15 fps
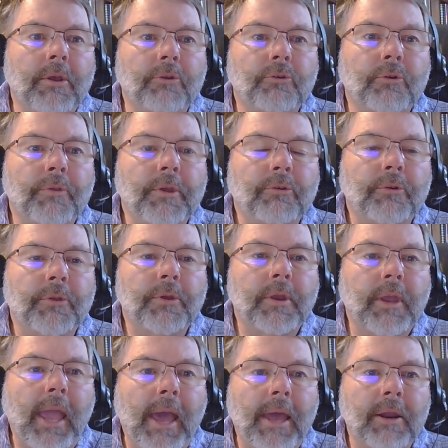So these are the
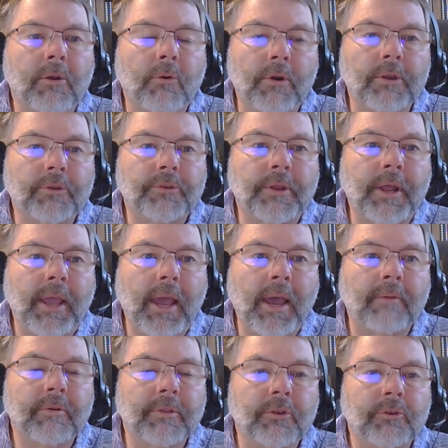categories that I
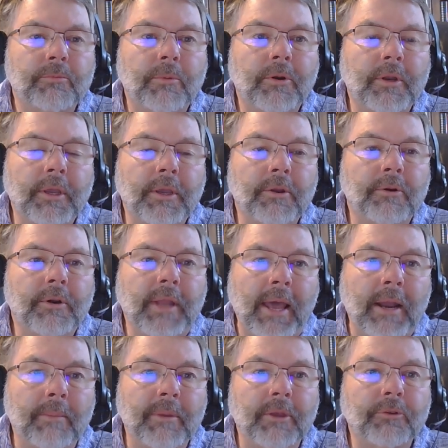have in this particular
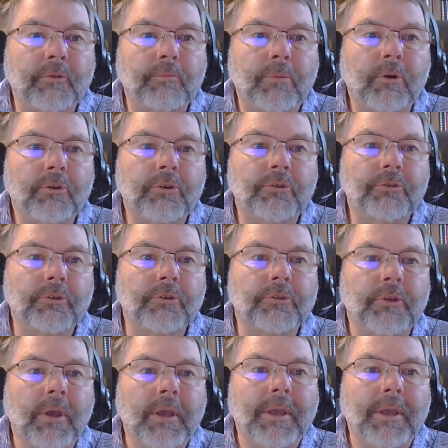database of purchases.